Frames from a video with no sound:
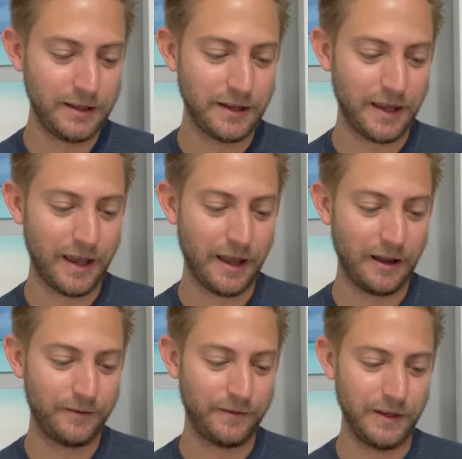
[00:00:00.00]
They
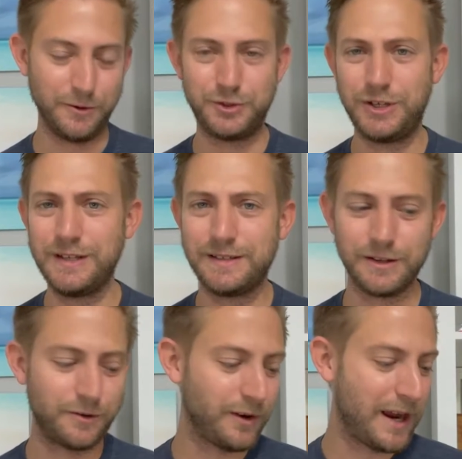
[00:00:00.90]
have, cheese
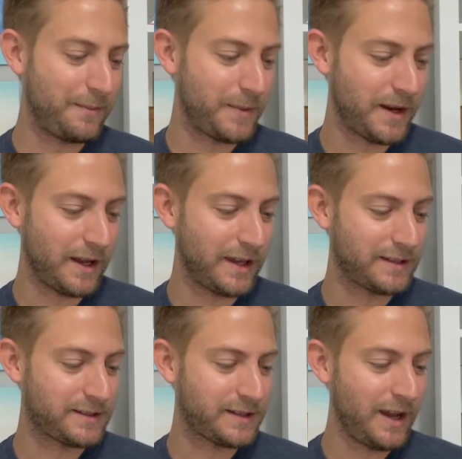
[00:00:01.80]
and grape
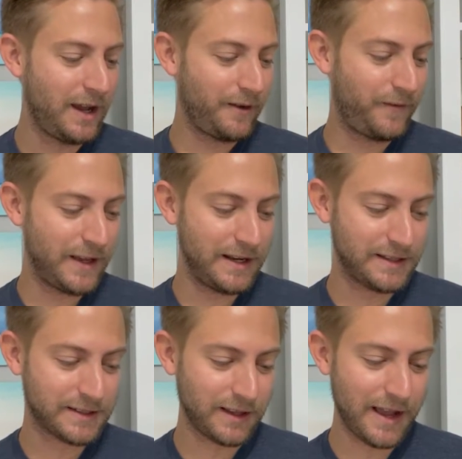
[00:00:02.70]
nights,
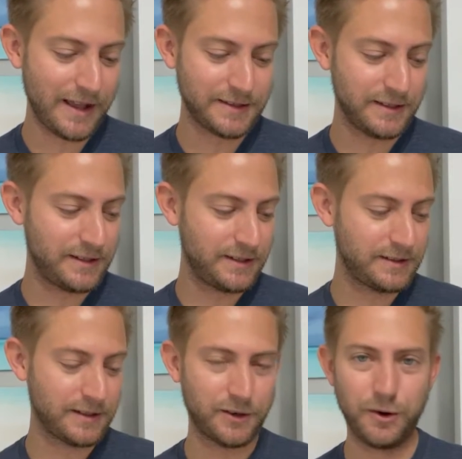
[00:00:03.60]
fitness
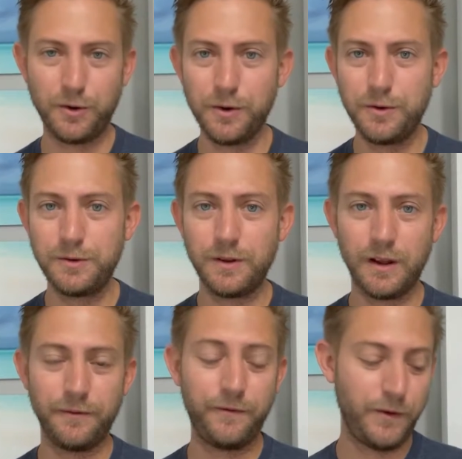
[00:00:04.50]
classes, crew
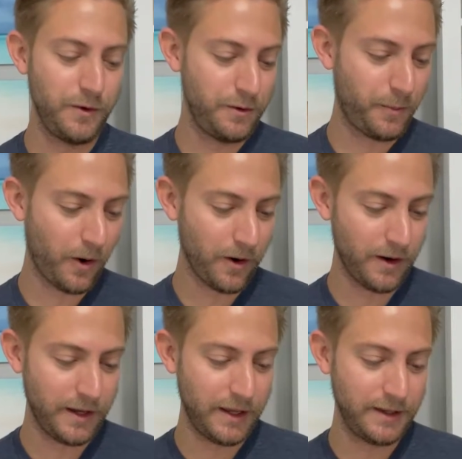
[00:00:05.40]
food
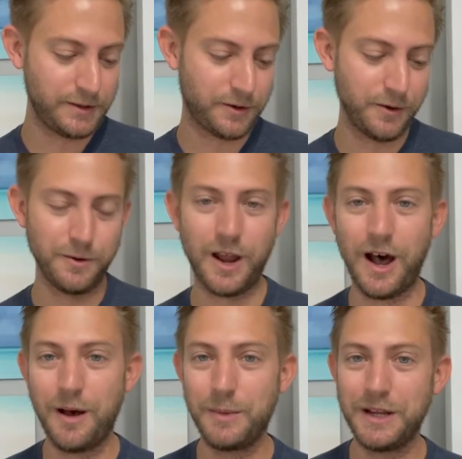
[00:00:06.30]
parties, crew
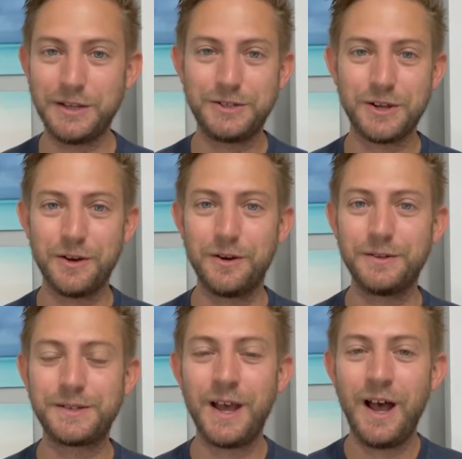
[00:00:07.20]
comedy
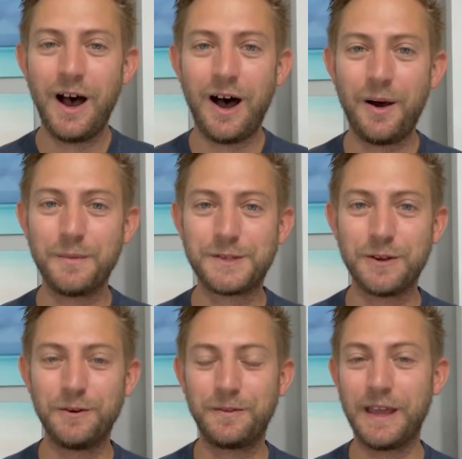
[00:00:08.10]
shows.
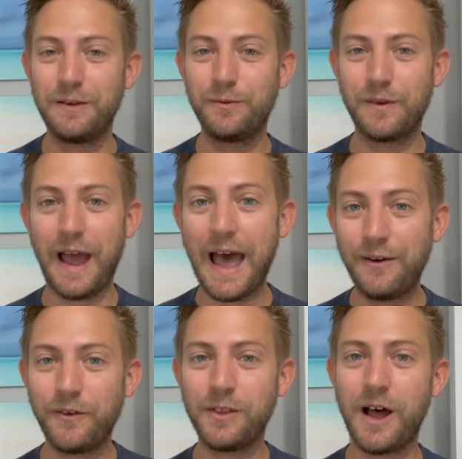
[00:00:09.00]
So they
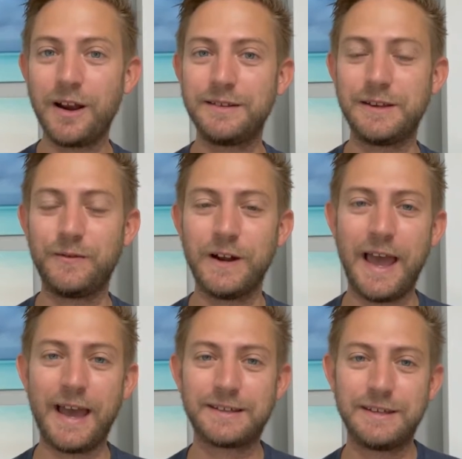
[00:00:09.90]
have a lot of different
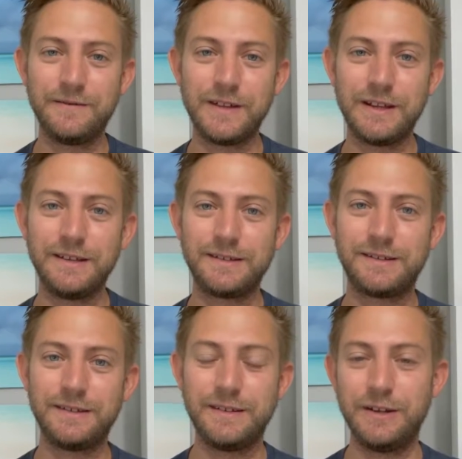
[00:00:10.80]

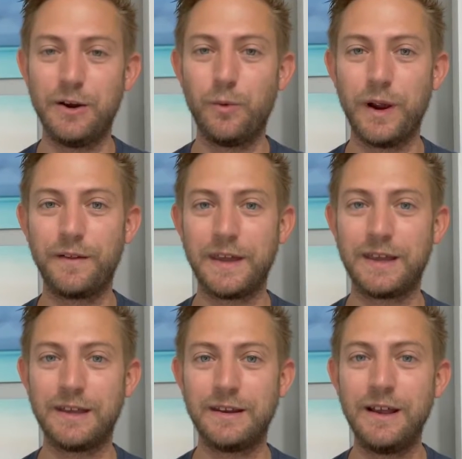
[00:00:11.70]
activities, where they
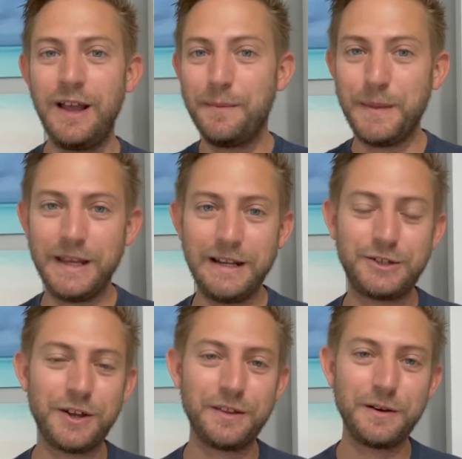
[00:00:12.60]
can meet
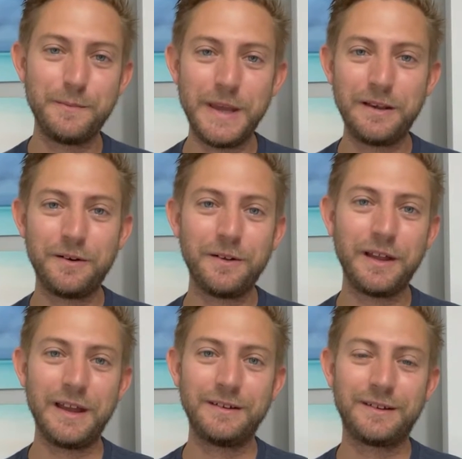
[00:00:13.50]
each other, mingle,
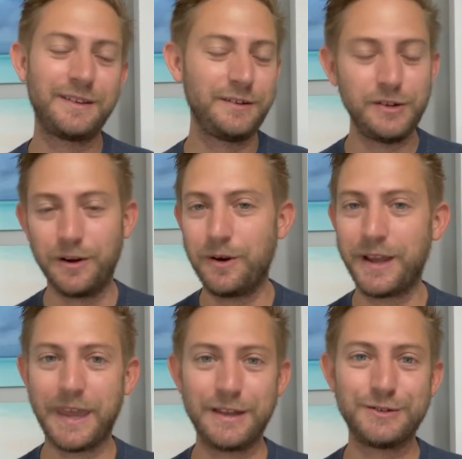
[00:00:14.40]
and,
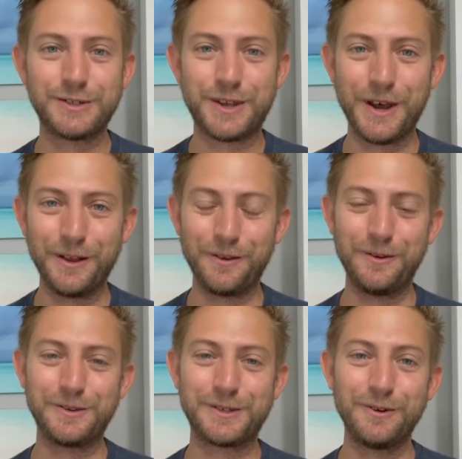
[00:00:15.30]
again, just cut
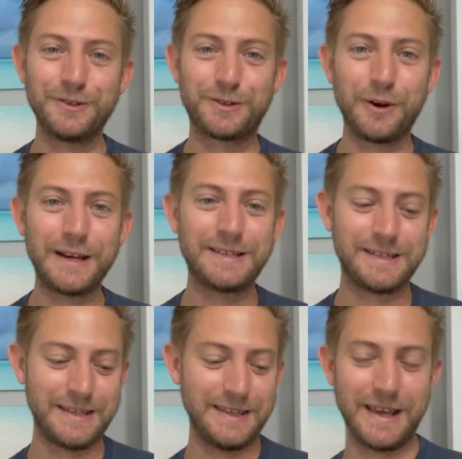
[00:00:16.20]
loose. So it's great to
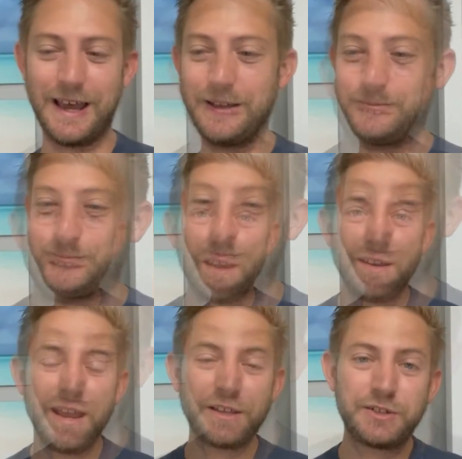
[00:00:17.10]
see that.
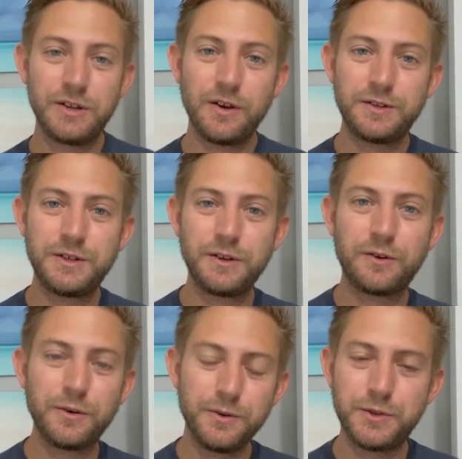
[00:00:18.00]
Next, you go to the
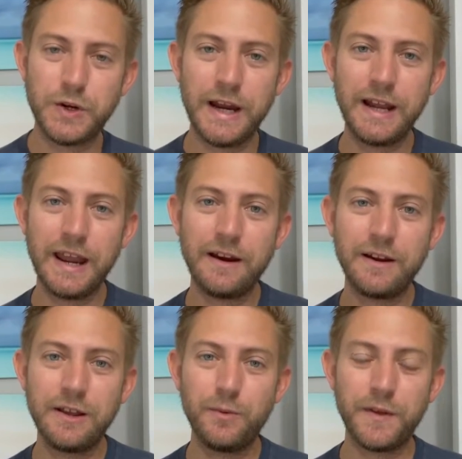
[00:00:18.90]
crew training
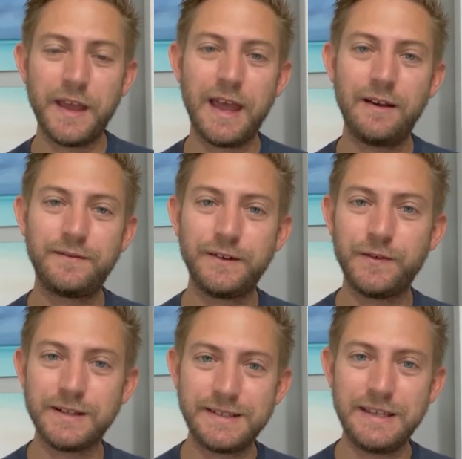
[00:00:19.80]
area where they have
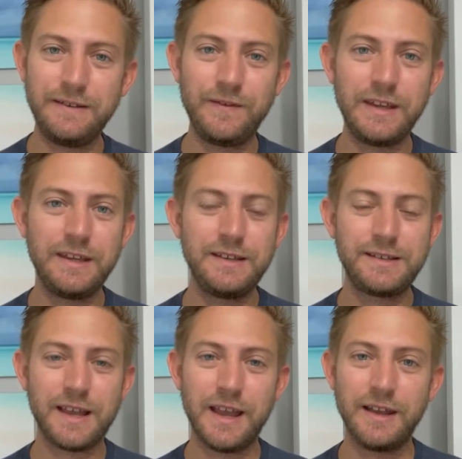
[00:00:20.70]
different
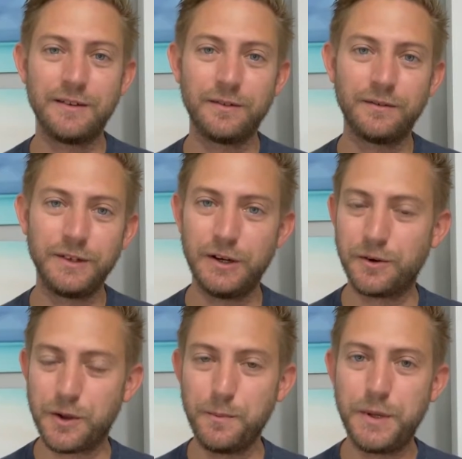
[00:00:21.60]
TVs and,
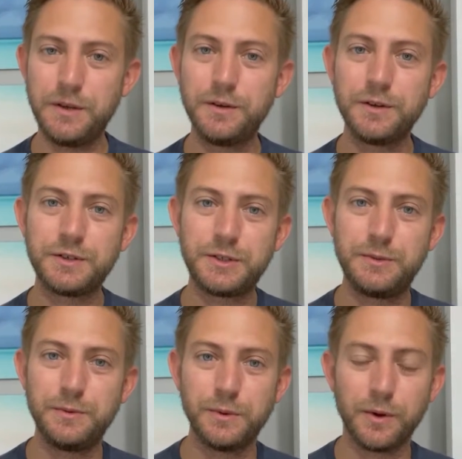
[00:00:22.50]
computers
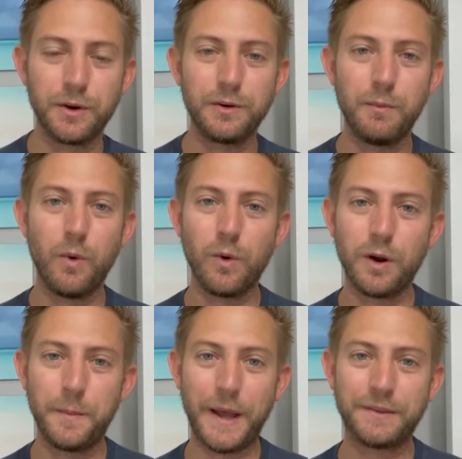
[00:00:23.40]
to learn more
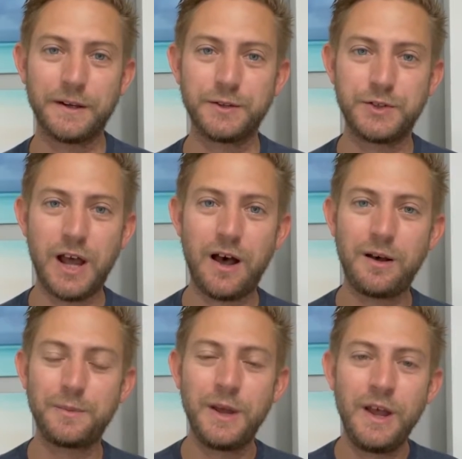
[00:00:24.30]
about their
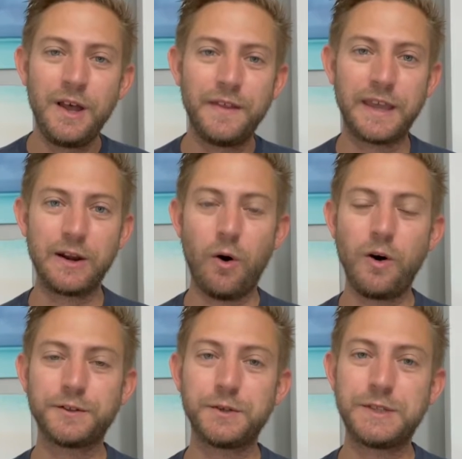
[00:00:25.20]
job. They can
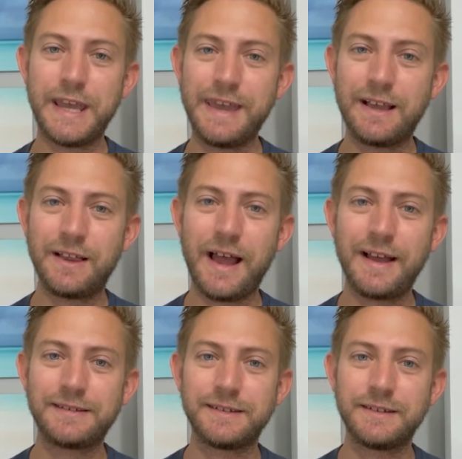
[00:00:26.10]
also take
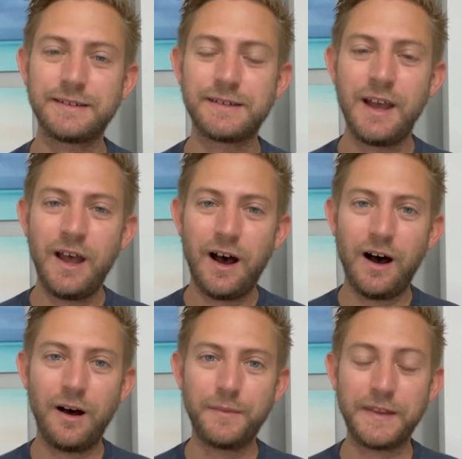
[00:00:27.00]
classes
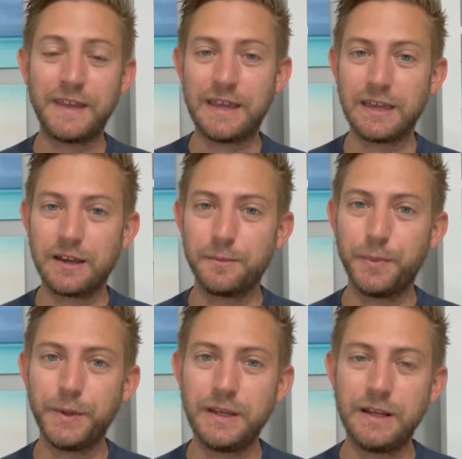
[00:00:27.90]
that they can
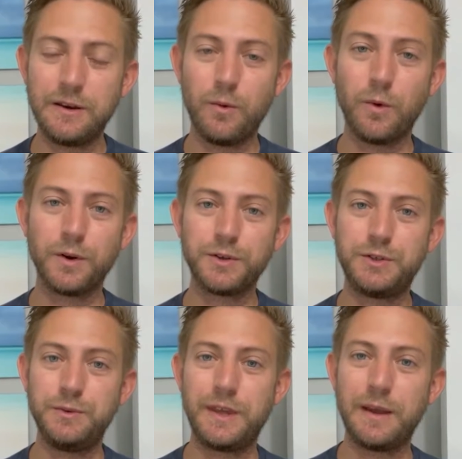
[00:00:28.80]
complete in order
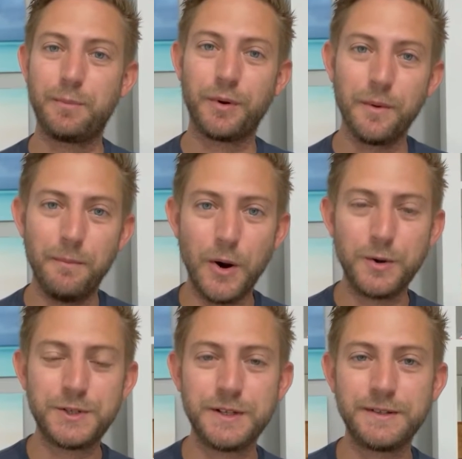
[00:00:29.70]
to get
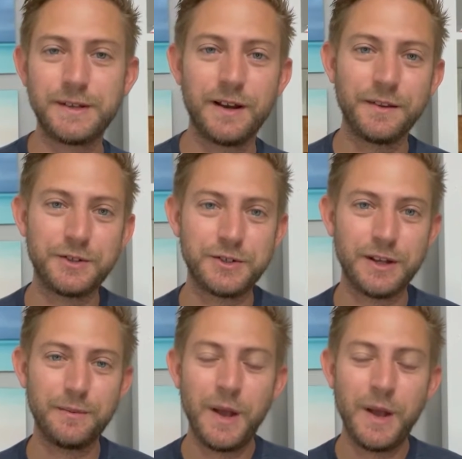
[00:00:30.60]
promotions on the ship.